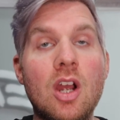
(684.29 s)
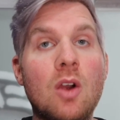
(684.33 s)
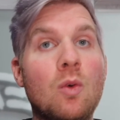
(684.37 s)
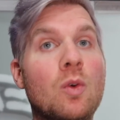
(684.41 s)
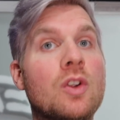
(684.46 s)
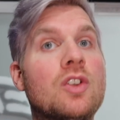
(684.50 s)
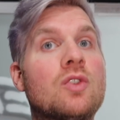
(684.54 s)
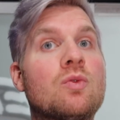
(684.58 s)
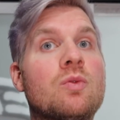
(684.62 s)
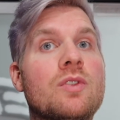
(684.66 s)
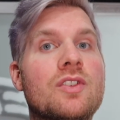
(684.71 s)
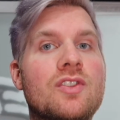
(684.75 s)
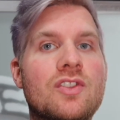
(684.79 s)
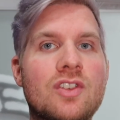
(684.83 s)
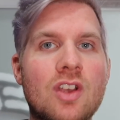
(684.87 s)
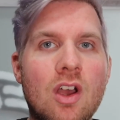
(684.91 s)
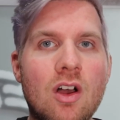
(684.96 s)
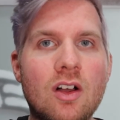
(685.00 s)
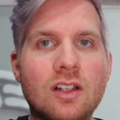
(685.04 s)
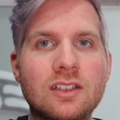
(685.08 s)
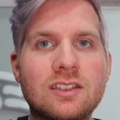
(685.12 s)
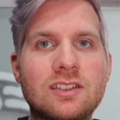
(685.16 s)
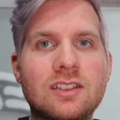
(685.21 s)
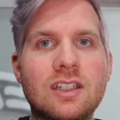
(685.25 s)
which
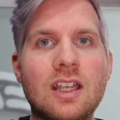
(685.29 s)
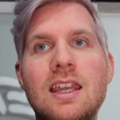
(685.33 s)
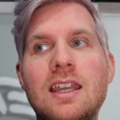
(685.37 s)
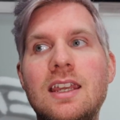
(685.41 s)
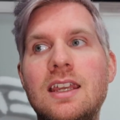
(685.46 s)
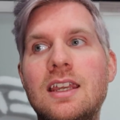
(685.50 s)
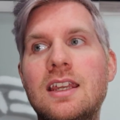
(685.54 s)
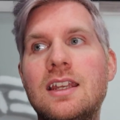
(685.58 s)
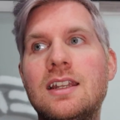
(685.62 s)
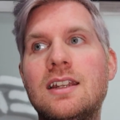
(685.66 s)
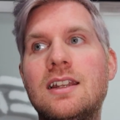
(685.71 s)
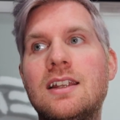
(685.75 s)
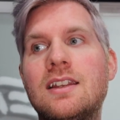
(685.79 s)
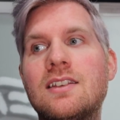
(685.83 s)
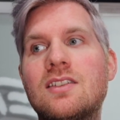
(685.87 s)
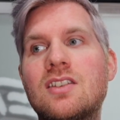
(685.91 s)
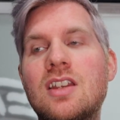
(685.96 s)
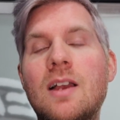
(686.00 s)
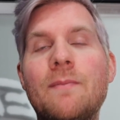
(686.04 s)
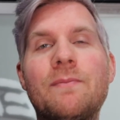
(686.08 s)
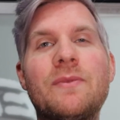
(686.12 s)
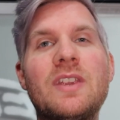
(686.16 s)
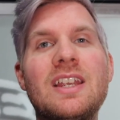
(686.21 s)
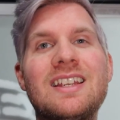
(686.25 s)
results in
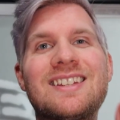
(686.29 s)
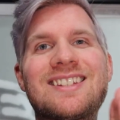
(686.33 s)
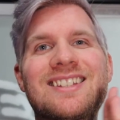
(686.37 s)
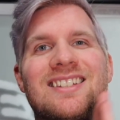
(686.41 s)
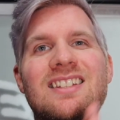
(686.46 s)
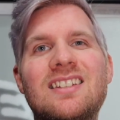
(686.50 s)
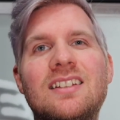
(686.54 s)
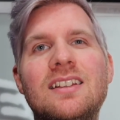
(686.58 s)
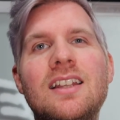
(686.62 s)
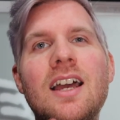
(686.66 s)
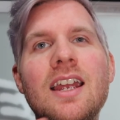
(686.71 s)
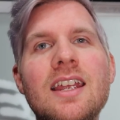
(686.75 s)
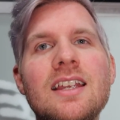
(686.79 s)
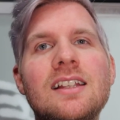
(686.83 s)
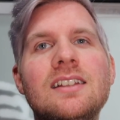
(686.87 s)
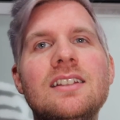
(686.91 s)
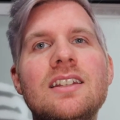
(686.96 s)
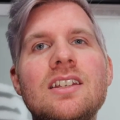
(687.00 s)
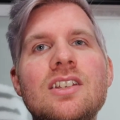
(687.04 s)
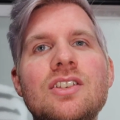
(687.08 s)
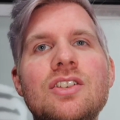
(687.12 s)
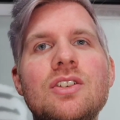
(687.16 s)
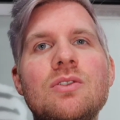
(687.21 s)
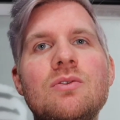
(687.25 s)
something
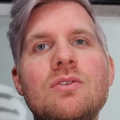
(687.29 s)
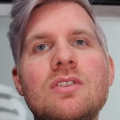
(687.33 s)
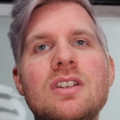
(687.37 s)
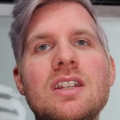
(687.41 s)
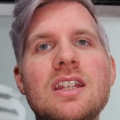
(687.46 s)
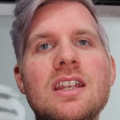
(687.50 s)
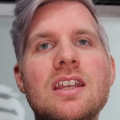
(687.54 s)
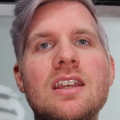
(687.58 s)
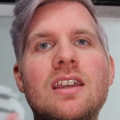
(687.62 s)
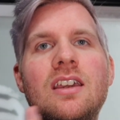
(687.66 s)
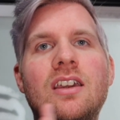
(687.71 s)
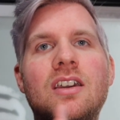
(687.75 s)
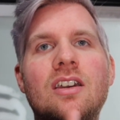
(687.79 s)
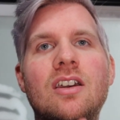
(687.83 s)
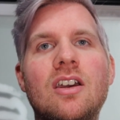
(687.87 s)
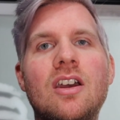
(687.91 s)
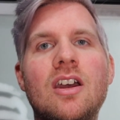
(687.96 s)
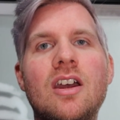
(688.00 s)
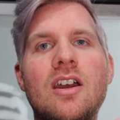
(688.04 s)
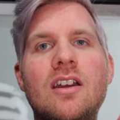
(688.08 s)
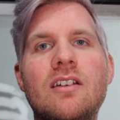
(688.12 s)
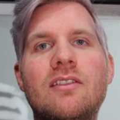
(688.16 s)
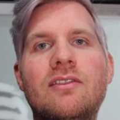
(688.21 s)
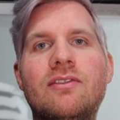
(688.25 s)
slightly unique
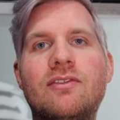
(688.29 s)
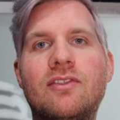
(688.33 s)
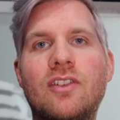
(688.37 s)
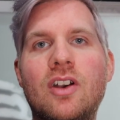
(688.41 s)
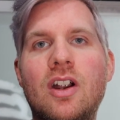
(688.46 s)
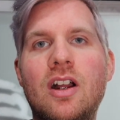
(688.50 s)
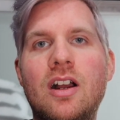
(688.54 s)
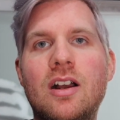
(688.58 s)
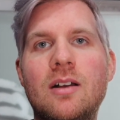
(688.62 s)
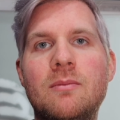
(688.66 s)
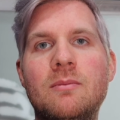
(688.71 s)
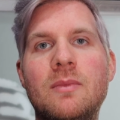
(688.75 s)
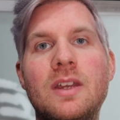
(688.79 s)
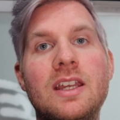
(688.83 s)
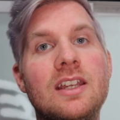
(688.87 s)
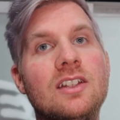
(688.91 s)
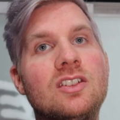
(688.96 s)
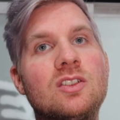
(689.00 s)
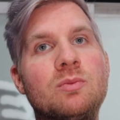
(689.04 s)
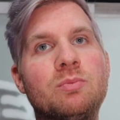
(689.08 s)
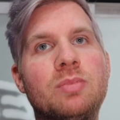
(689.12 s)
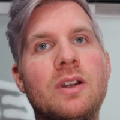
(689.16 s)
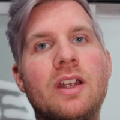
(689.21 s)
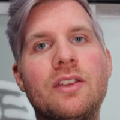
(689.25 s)
from
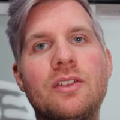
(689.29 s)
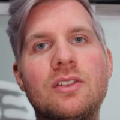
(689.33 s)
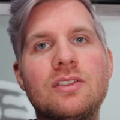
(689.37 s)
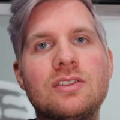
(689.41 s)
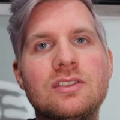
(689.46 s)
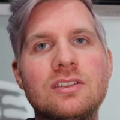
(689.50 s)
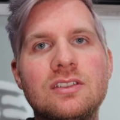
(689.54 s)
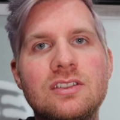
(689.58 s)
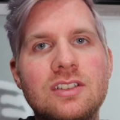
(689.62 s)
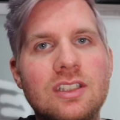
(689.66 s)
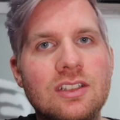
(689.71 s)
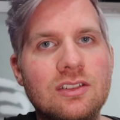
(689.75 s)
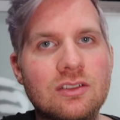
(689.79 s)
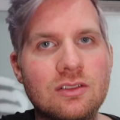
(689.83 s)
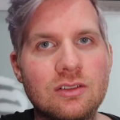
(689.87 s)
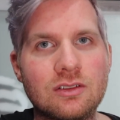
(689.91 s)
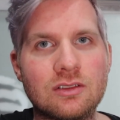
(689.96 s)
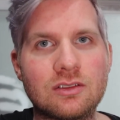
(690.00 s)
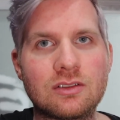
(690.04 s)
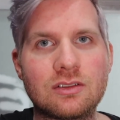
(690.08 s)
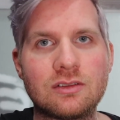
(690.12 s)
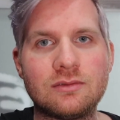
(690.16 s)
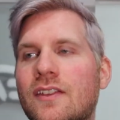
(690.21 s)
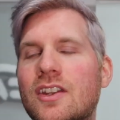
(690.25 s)
its brothers and
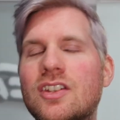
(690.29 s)
sisters.